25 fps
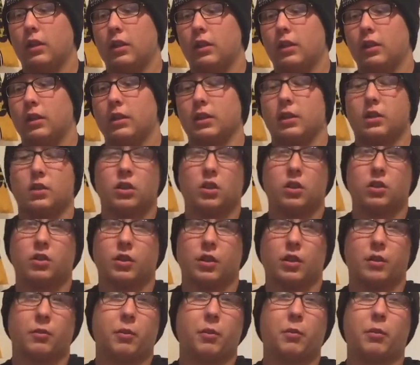this is also
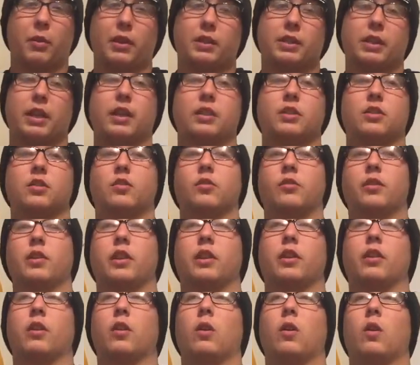going to be my tattoo
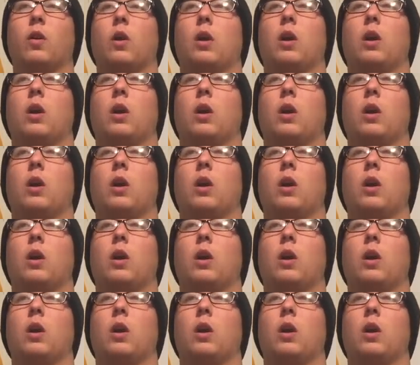video.